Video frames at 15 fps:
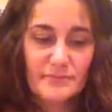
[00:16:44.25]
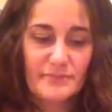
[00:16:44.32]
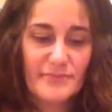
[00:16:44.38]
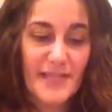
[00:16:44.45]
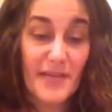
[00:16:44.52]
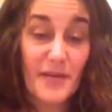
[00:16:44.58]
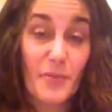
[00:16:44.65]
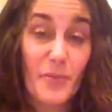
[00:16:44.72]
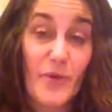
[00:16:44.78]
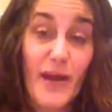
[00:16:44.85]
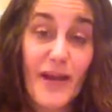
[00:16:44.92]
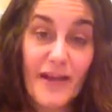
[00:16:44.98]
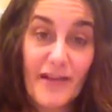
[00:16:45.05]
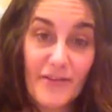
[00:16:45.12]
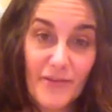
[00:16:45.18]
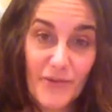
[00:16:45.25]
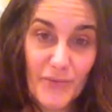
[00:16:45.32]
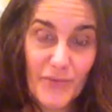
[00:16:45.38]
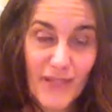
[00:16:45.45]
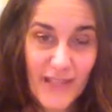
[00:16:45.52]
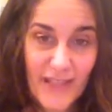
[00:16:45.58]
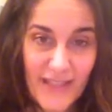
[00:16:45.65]
Take a break if you
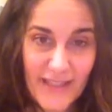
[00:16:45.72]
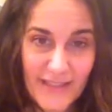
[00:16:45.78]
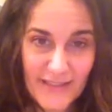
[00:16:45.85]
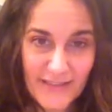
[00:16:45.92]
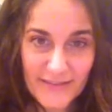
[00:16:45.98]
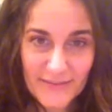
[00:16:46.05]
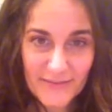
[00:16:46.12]
need.